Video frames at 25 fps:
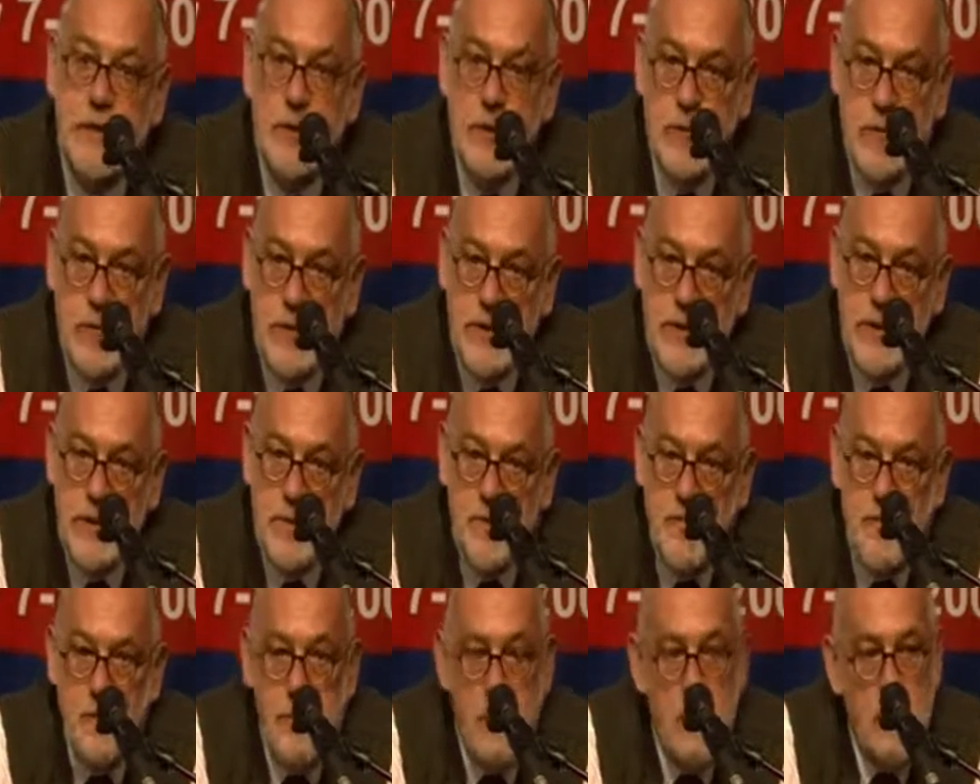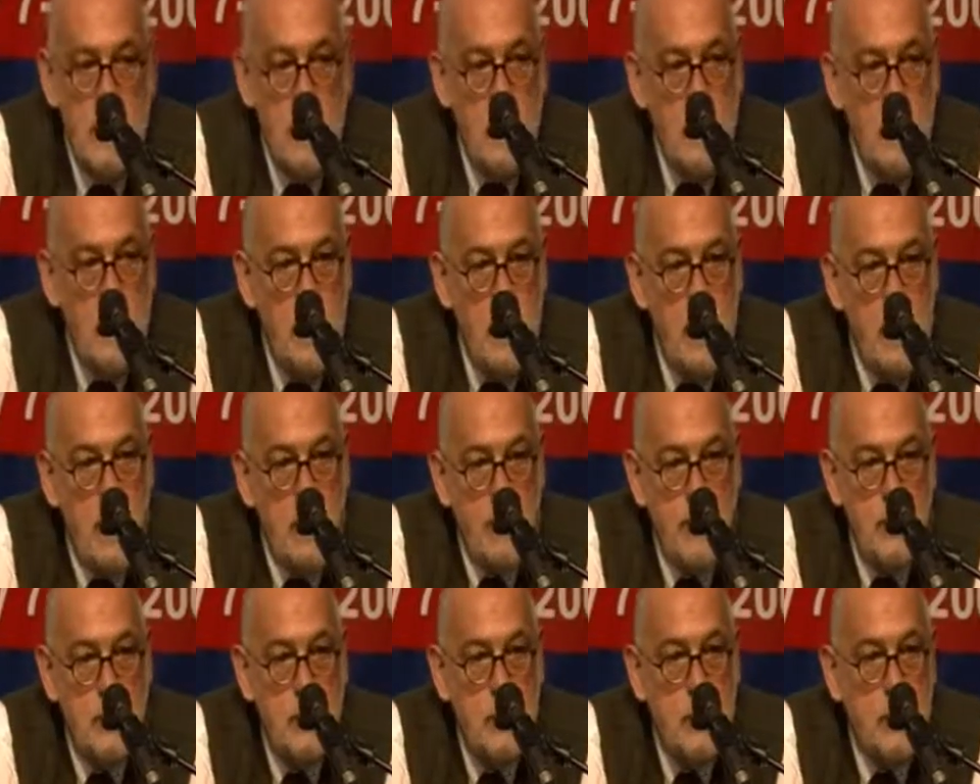the Jews.
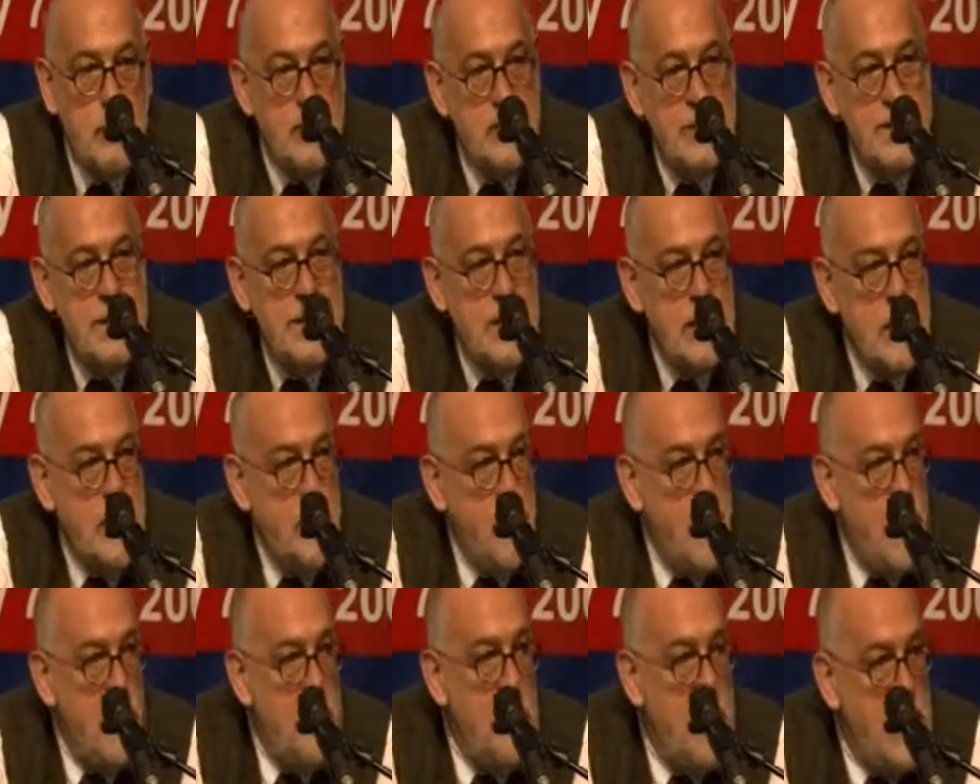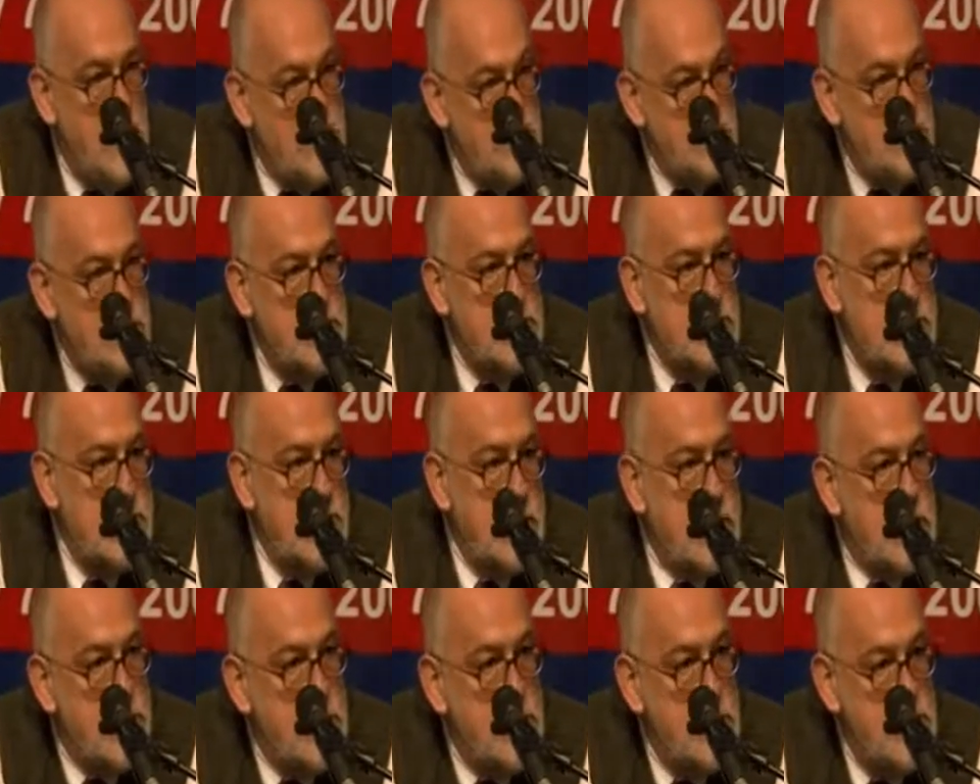The Jews nearly were mentioned
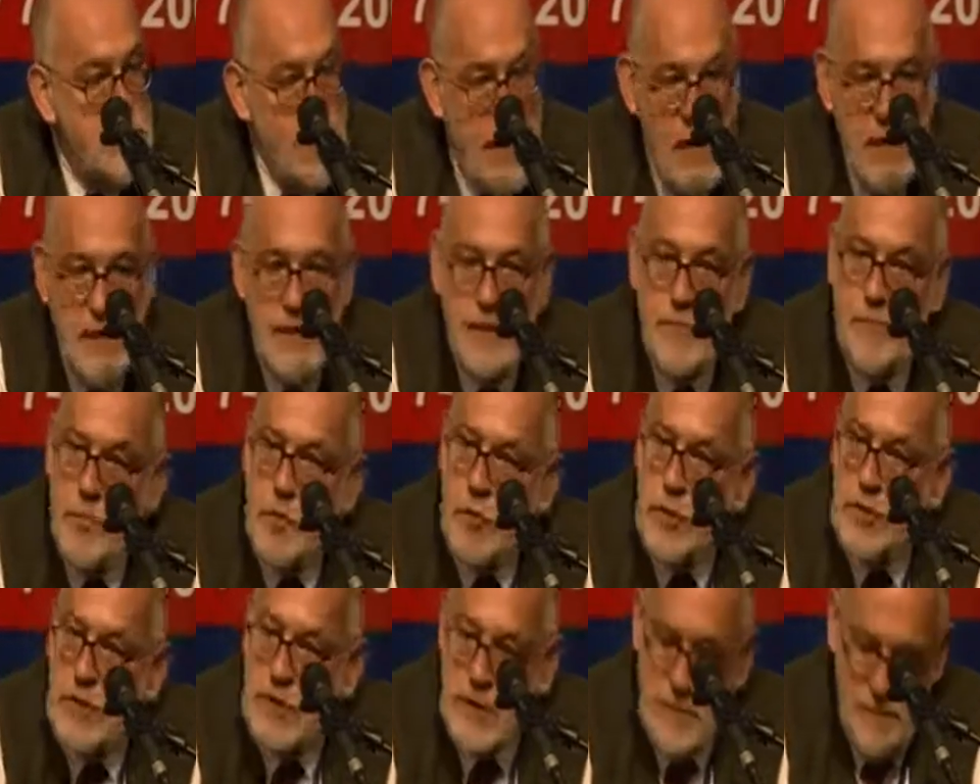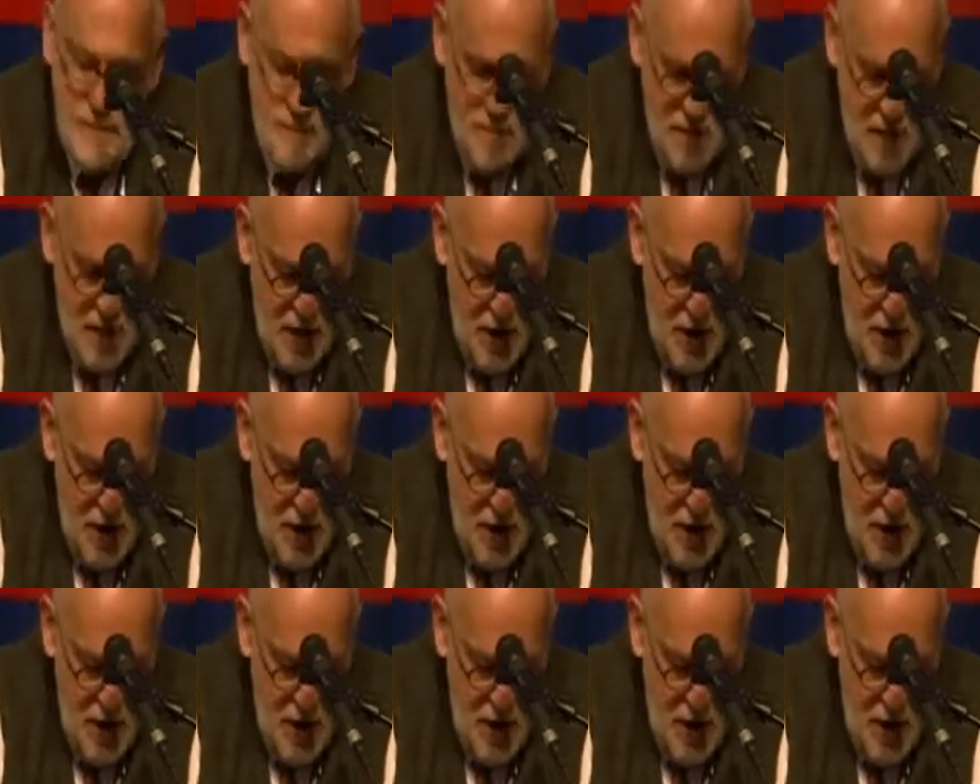in textbooks.